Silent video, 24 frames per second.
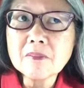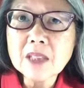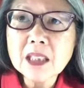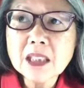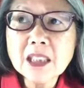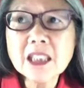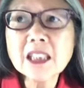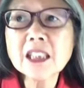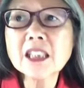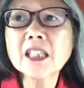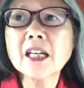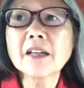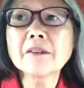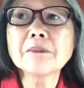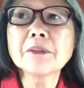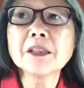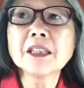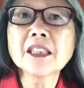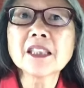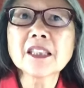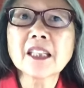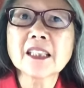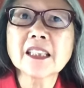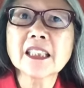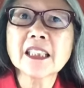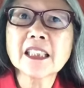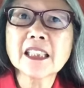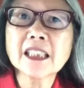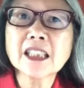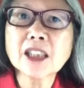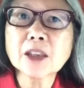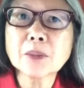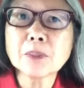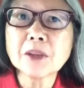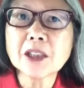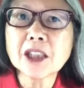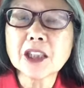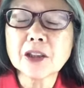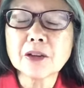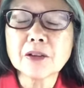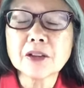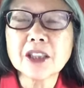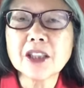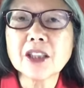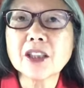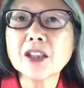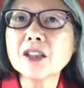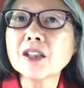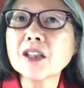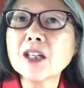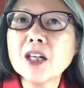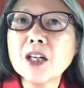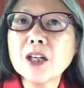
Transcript: since I've been studying this material,